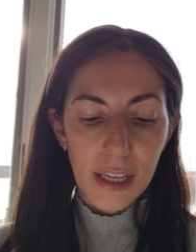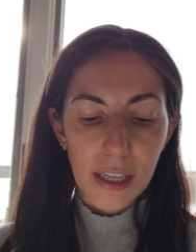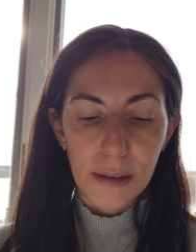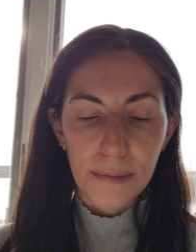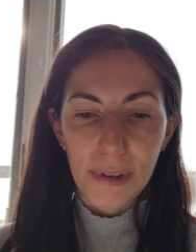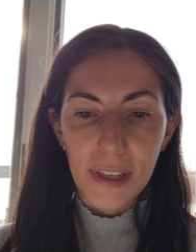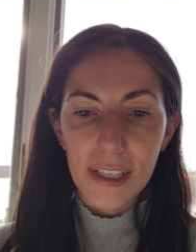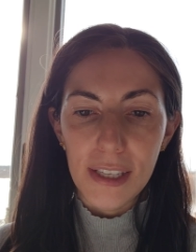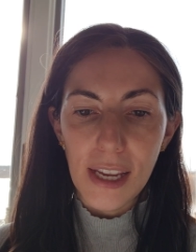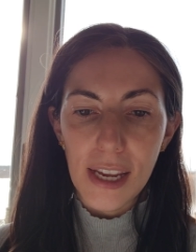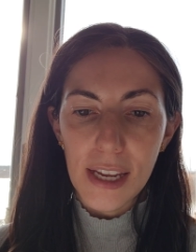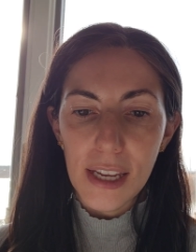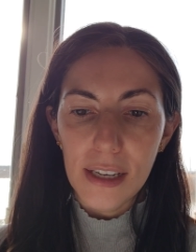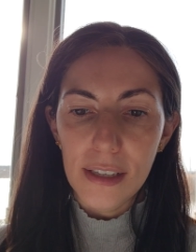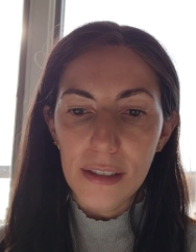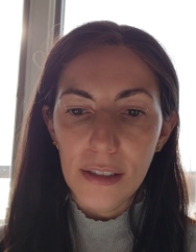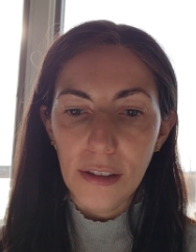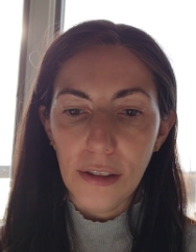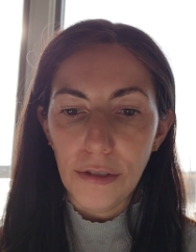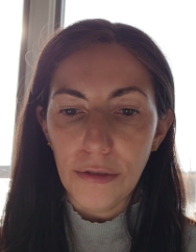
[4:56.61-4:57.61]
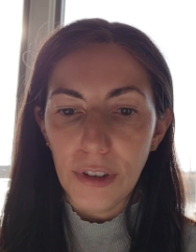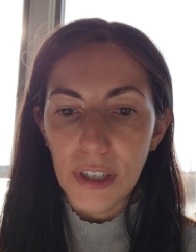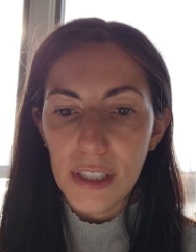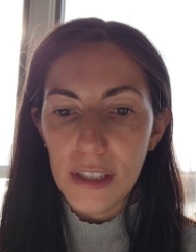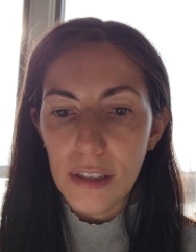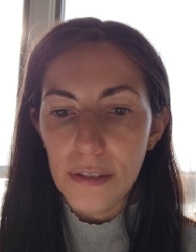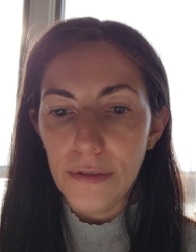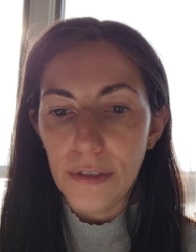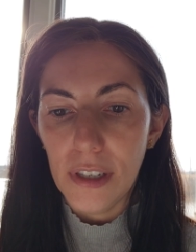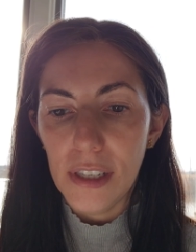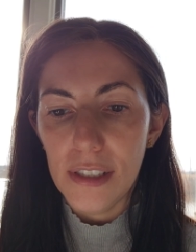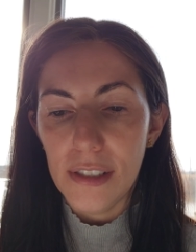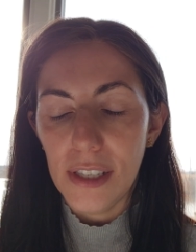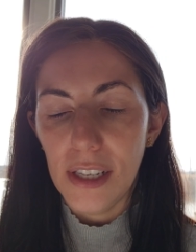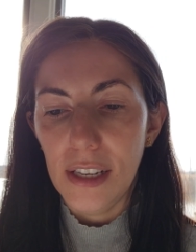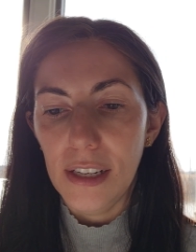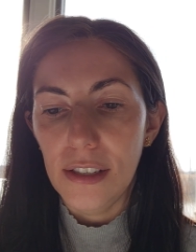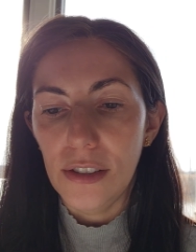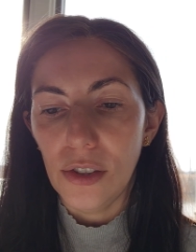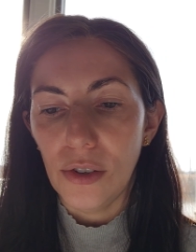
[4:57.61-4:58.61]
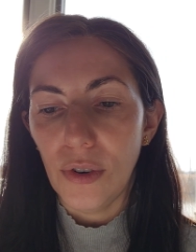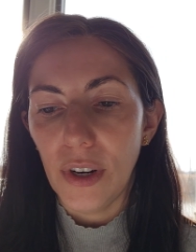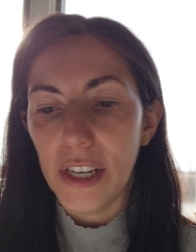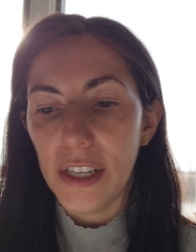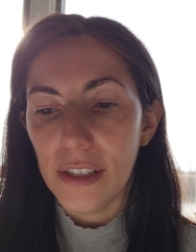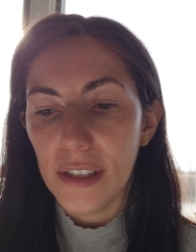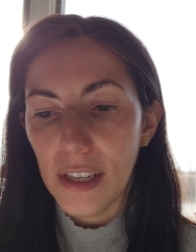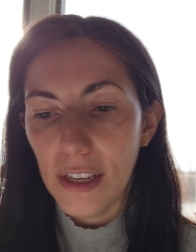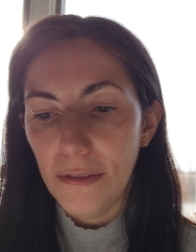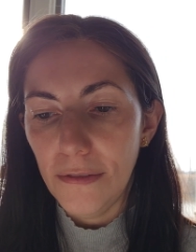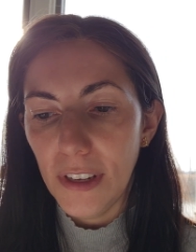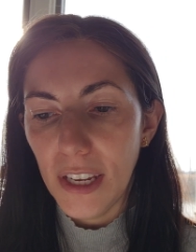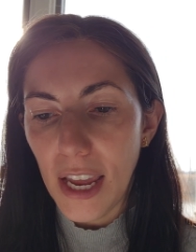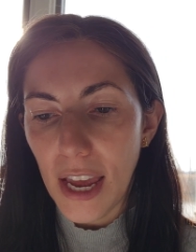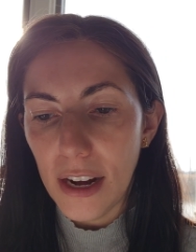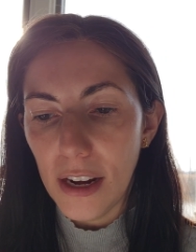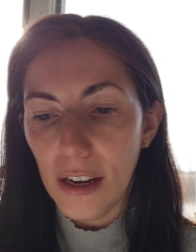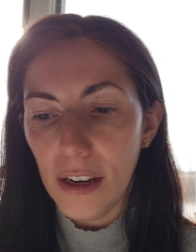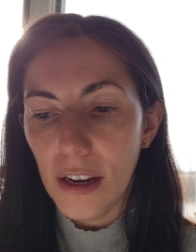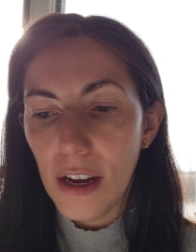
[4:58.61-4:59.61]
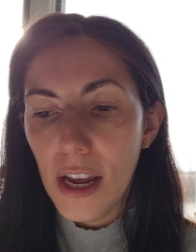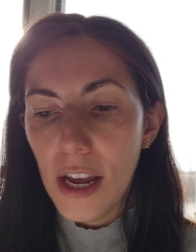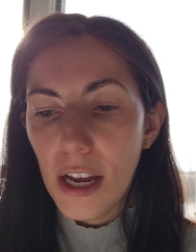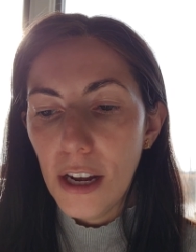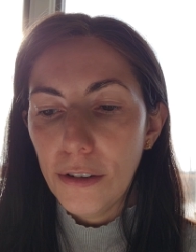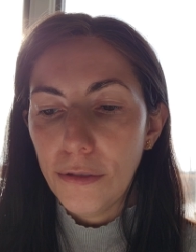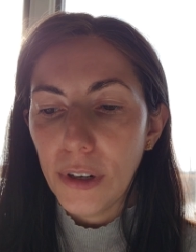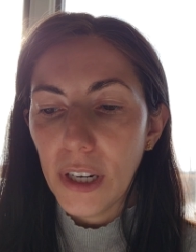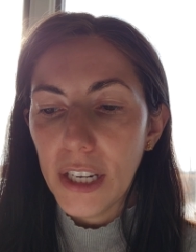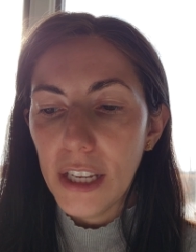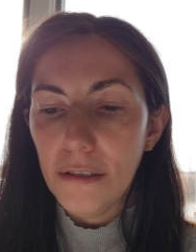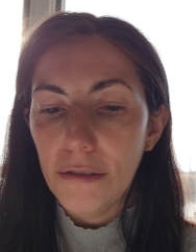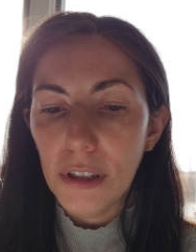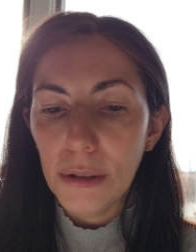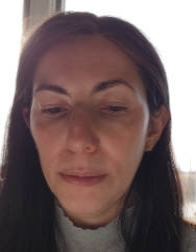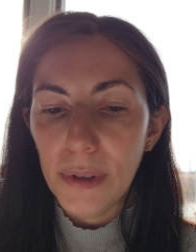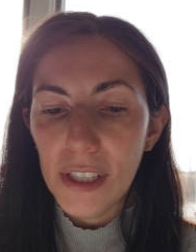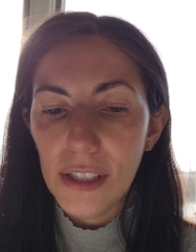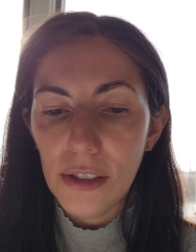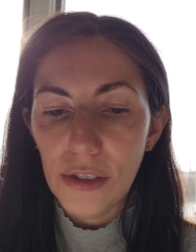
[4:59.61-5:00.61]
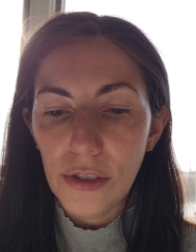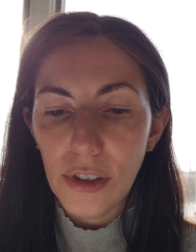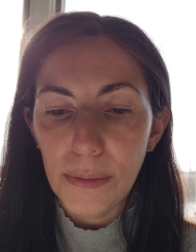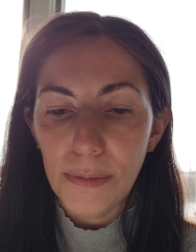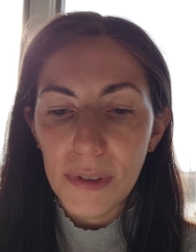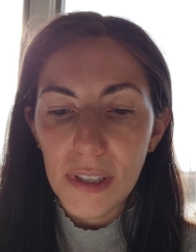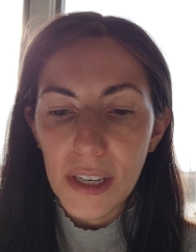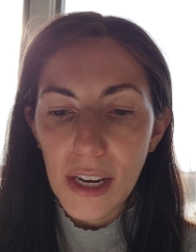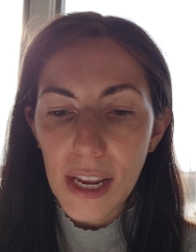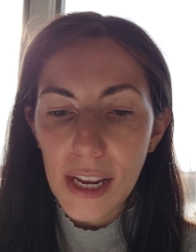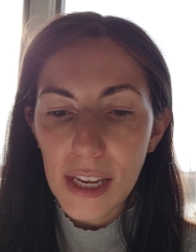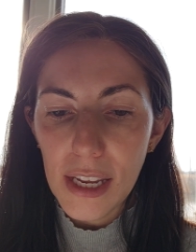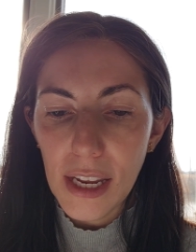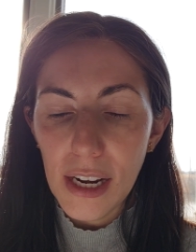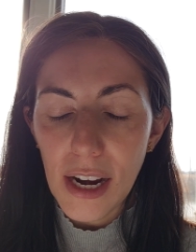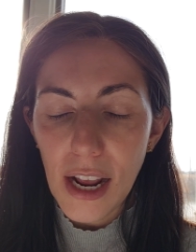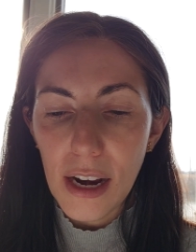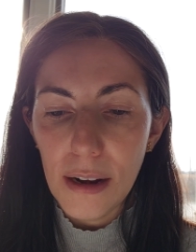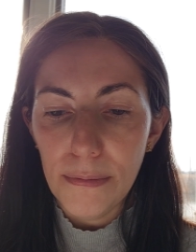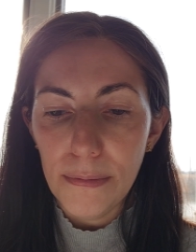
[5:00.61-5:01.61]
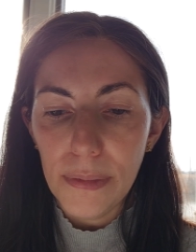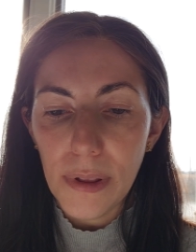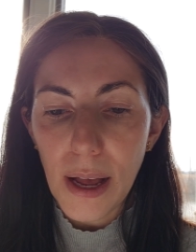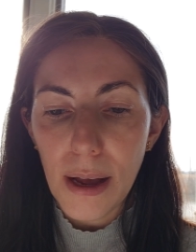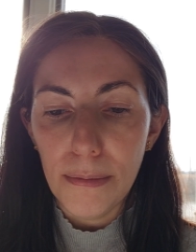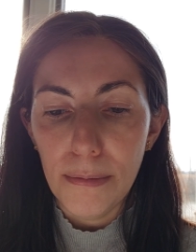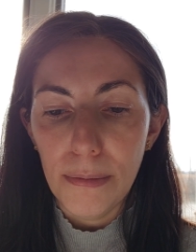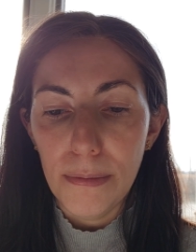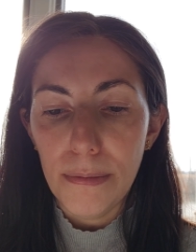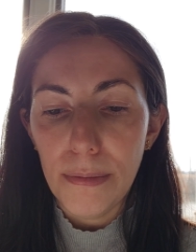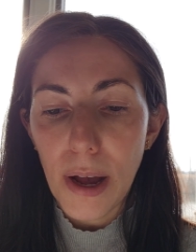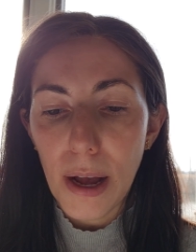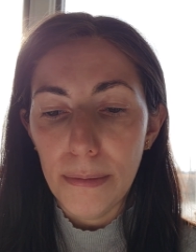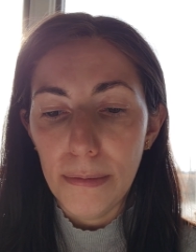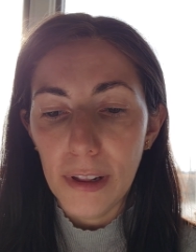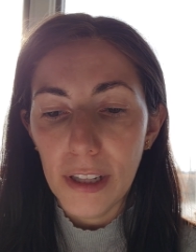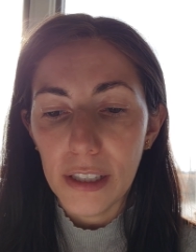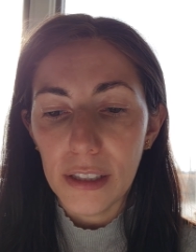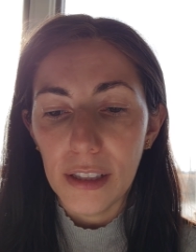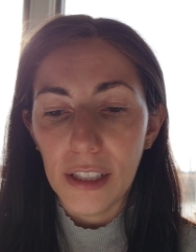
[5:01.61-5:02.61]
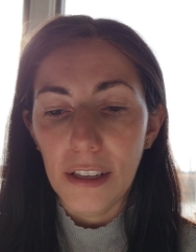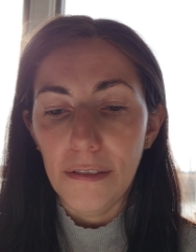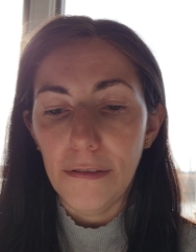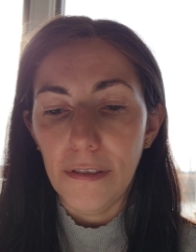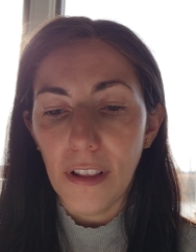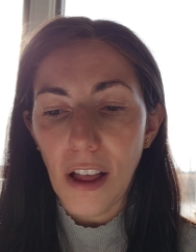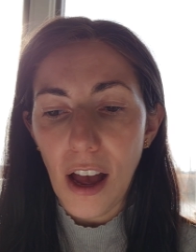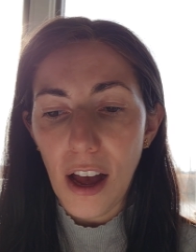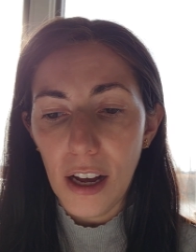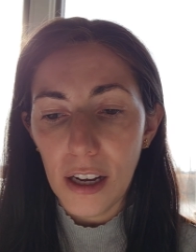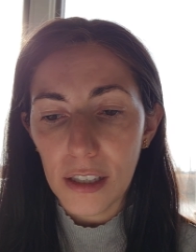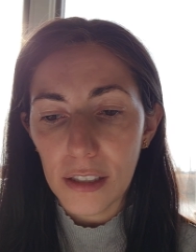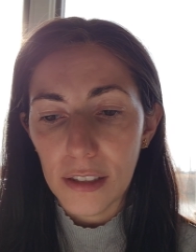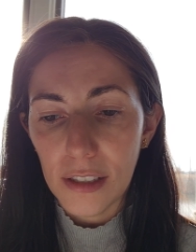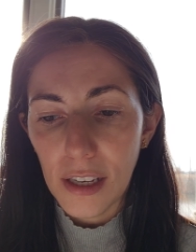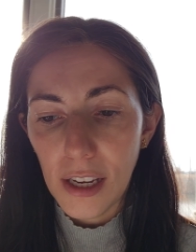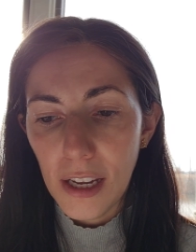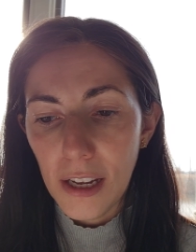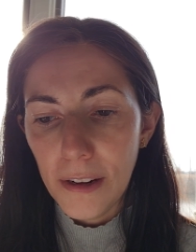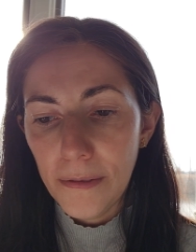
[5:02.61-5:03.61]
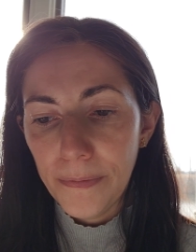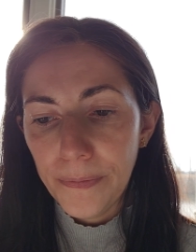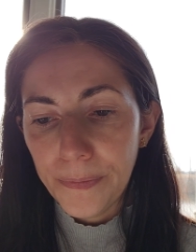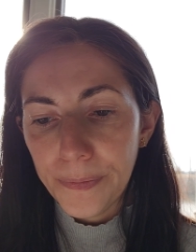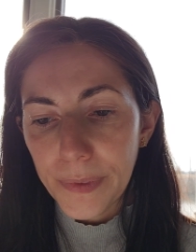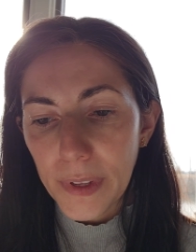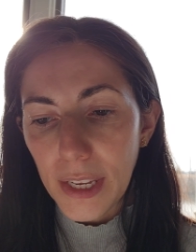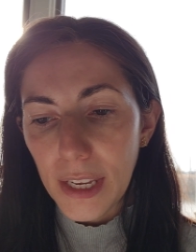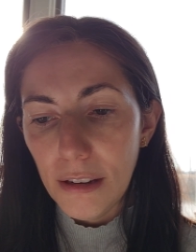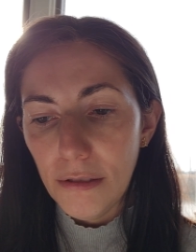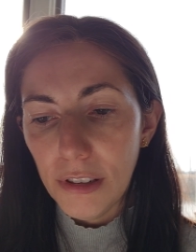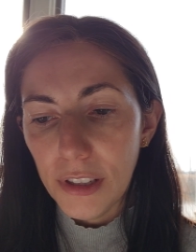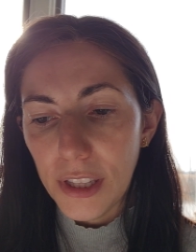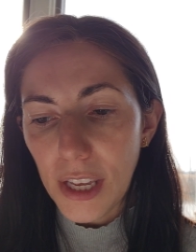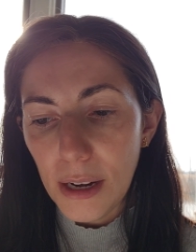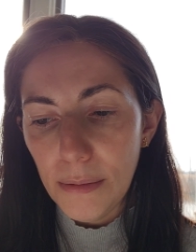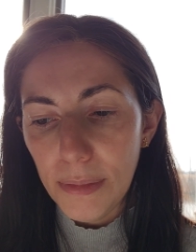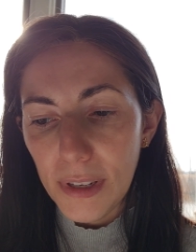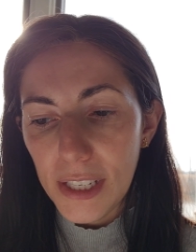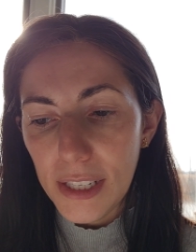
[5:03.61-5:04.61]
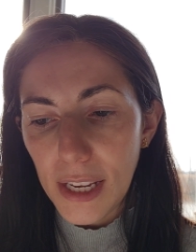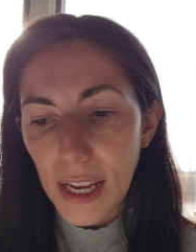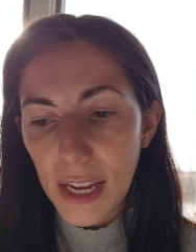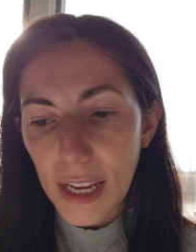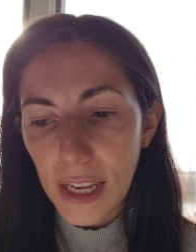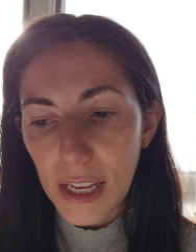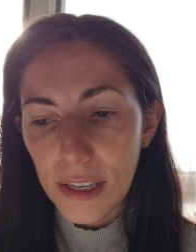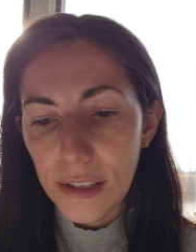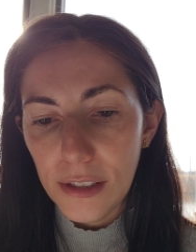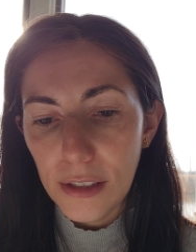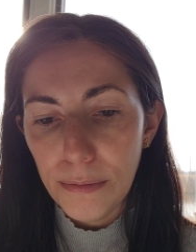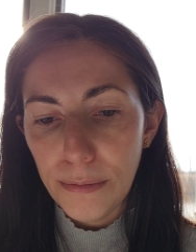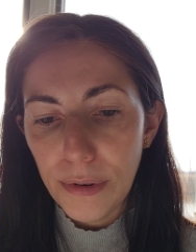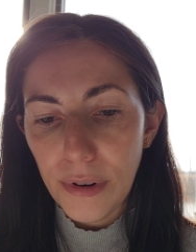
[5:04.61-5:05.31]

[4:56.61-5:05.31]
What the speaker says: he'll be taken to 3 different city squares in Vienna, where he will be stripped naked and publicly flogged. He will then be taken to